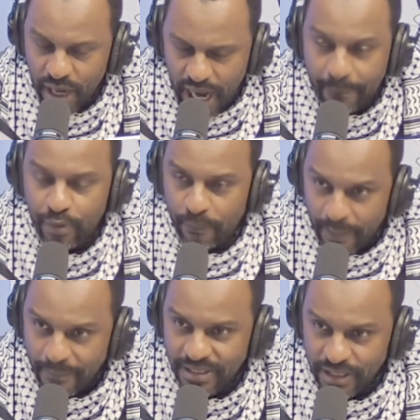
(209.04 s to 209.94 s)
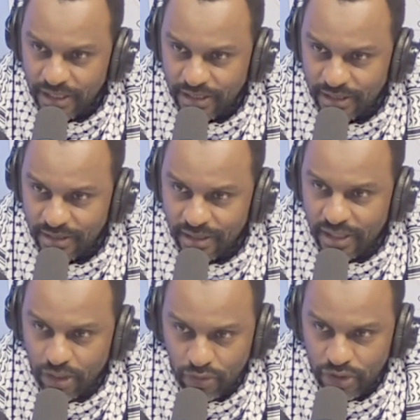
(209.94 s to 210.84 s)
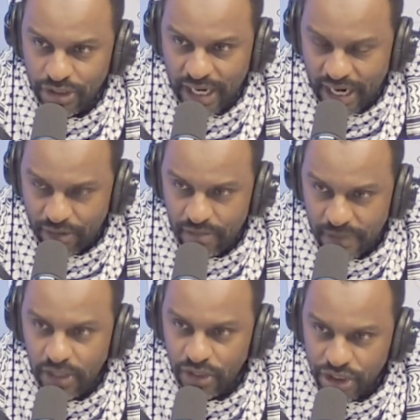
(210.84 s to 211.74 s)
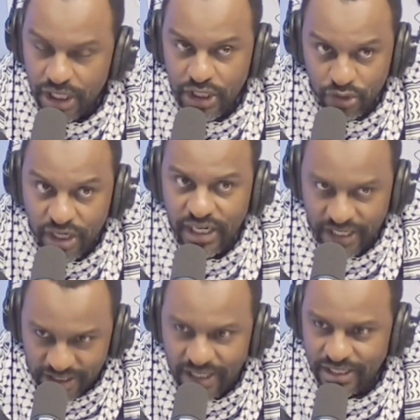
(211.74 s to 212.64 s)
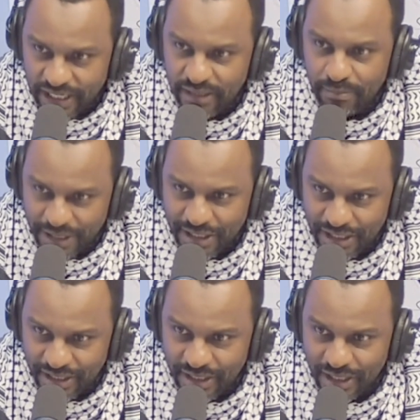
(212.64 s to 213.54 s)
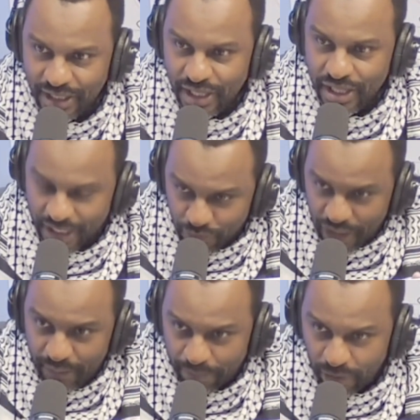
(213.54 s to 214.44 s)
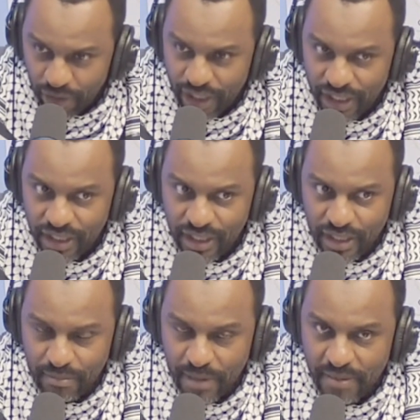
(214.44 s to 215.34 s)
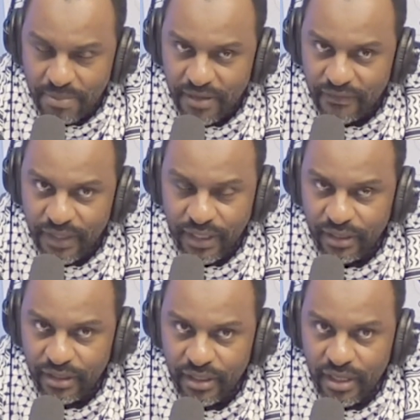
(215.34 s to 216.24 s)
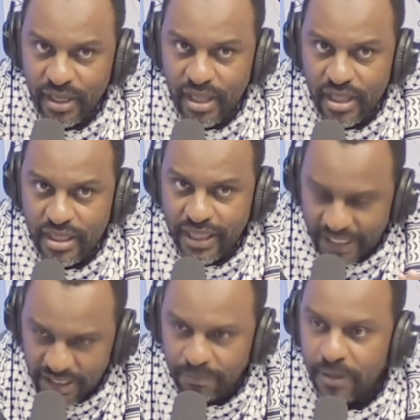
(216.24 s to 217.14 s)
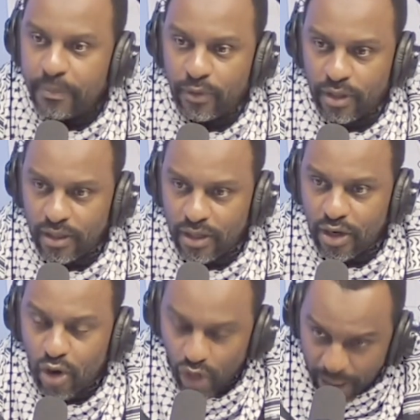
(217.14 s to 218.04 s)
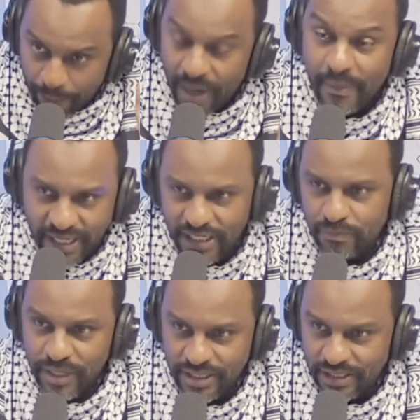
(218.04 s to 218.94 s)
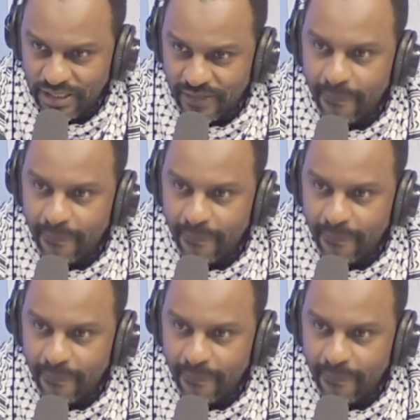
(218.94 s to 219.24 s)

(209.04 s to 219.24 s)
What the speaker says: proper business, because 100 million shillings, you can easily start a business that will employ maybe even 30 people on a permanent basis.